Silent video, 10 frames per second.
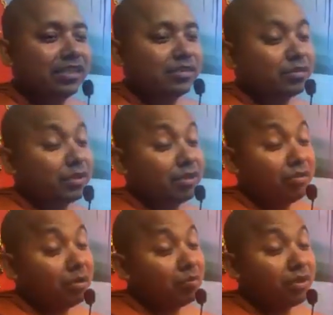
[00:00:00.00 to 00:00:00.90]
So
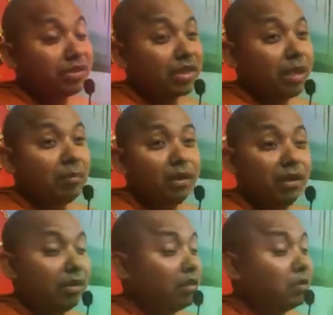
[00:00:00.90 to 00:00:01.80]
during the Buddha's time,
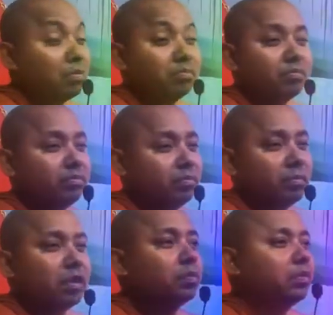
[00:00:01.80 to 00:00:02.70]
a lot of
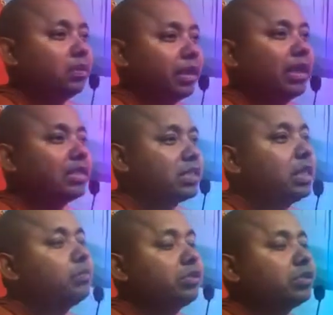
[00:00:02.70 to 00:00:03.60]
people, they
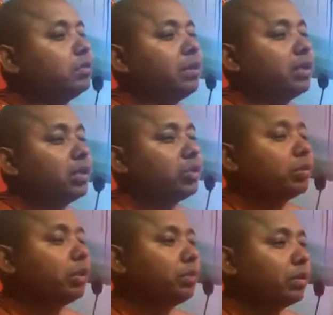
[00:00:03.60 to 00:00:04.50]
attend instrumental
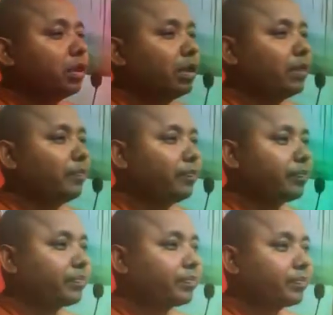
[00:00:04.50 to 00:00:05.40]
Sotapanna.
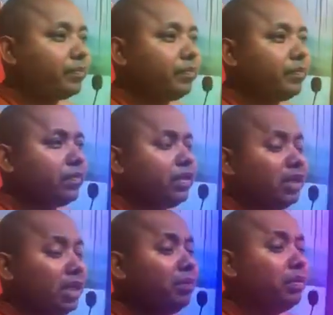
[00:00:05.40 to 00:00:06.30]

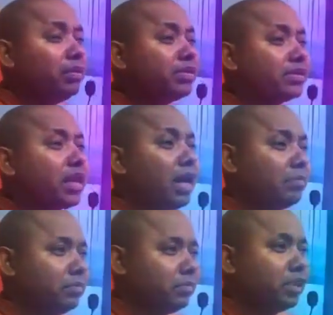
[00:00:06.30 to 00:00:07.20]
Even this time,
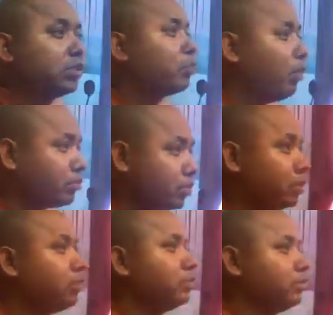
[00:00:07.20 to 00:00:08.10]
it's
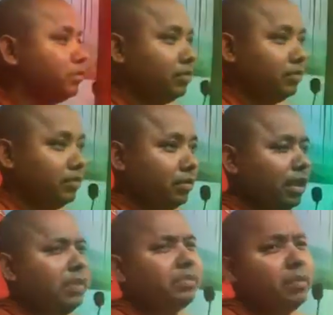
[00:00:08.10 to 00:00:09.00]
possible.
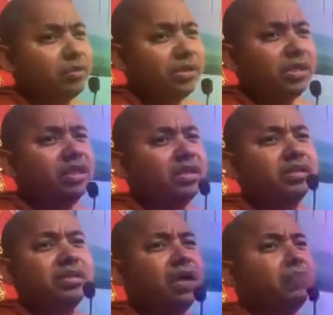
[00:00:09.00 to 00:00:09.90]
If somebody said this
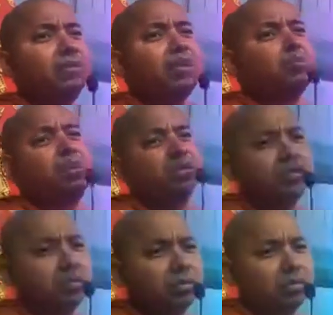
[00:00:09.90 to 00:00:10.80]
time not
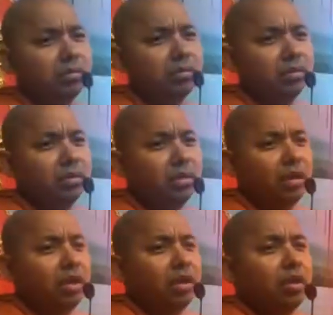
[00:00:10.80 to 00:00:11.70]
possible,
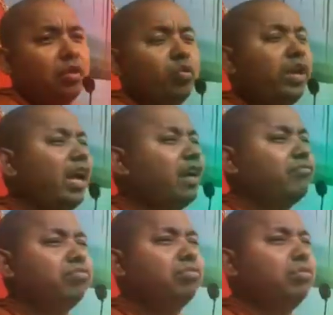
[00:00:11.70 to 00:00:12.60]
we have
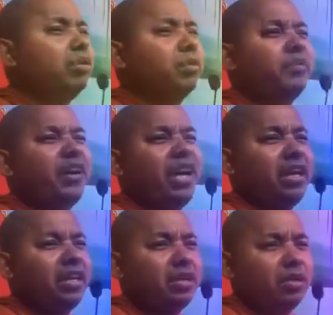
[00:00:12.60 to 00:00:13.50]
full of
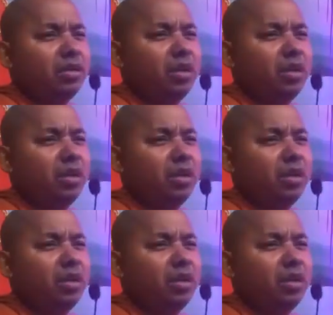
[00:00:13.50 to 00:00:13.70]
greed,